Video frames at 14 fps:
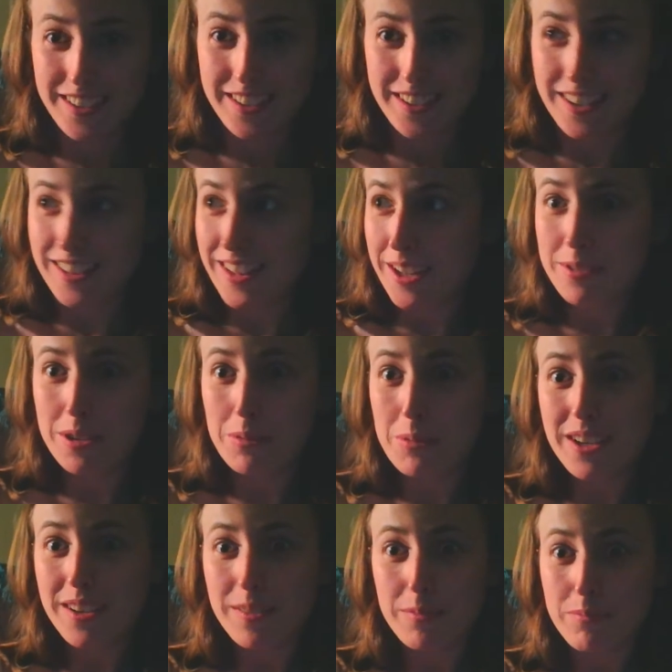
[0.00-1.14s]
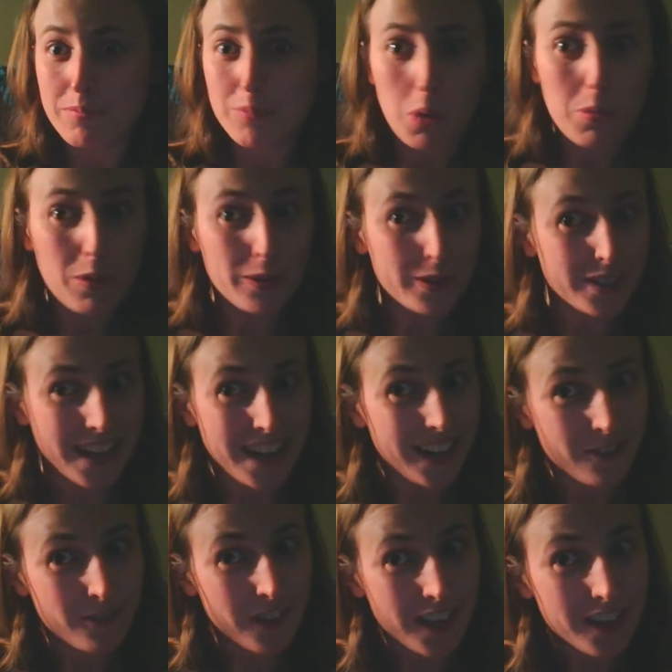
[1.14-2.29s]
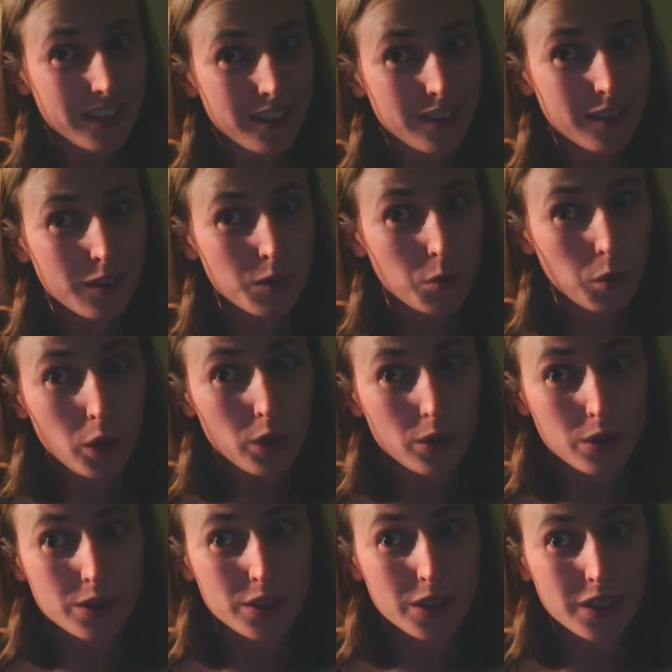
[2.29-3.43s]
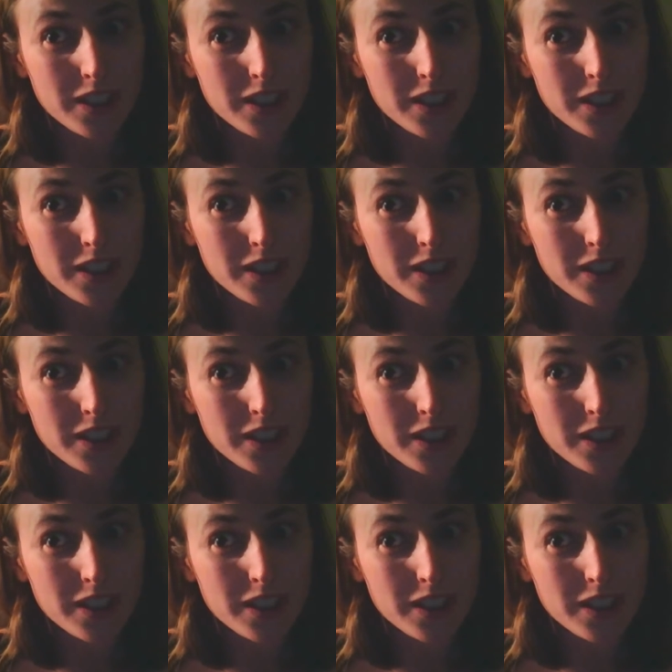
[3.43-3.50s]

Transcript: You claim to be almost any faith in this world,